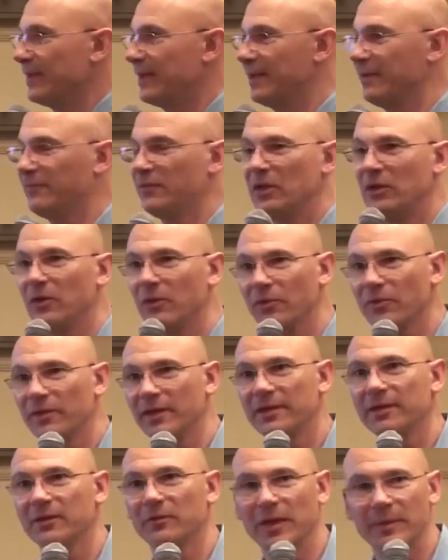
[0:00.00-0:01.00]
if you don't
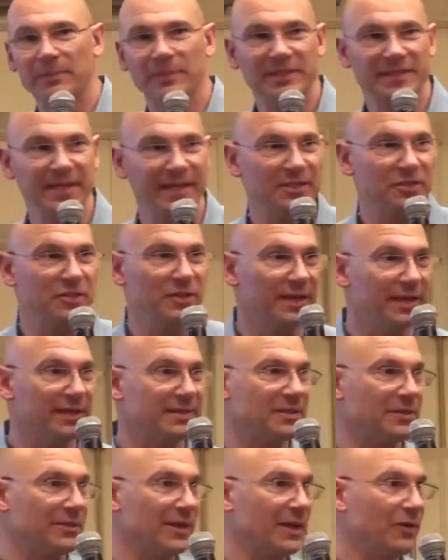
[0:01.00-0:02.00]
think your reputation
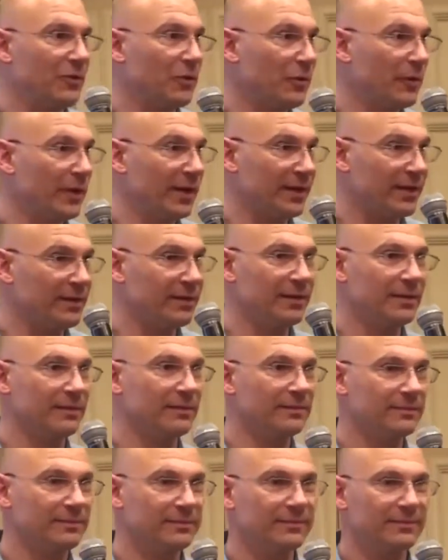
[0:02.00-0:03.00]
gets around quick,
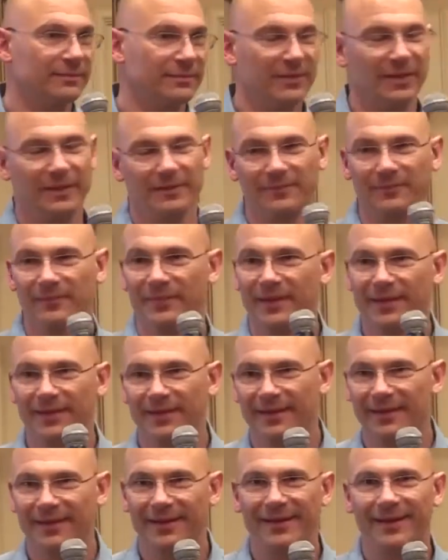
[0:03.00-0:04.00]
well,
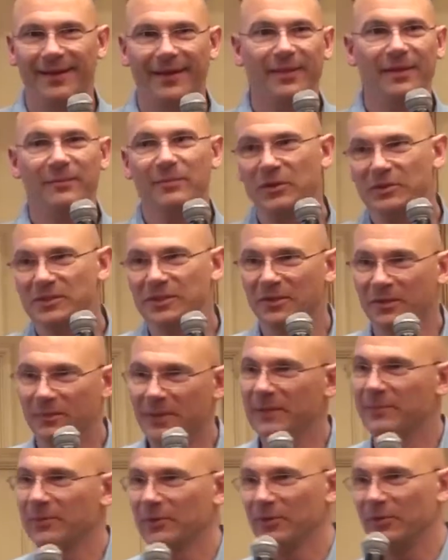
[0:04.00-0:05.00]
I think most of the
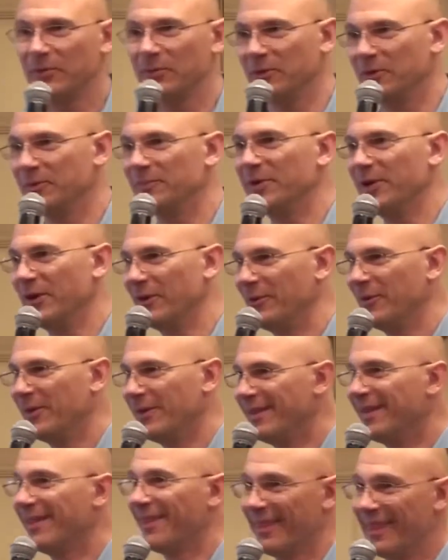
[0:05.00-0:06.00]
people in the room know
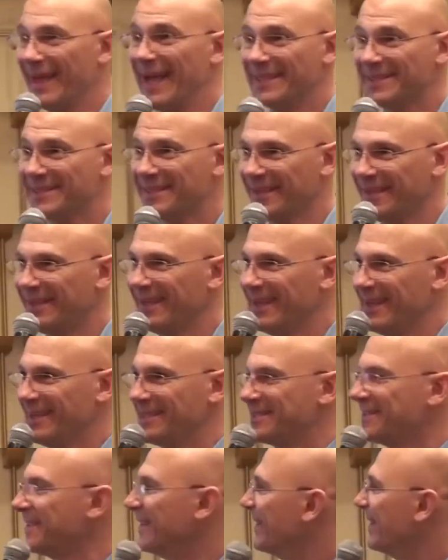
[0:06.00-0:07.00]
that's the
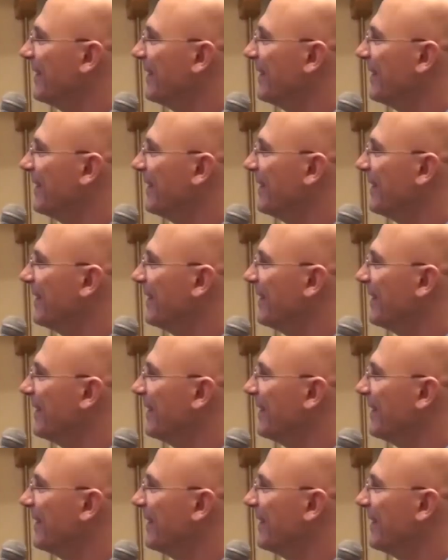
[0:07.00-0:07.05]
case.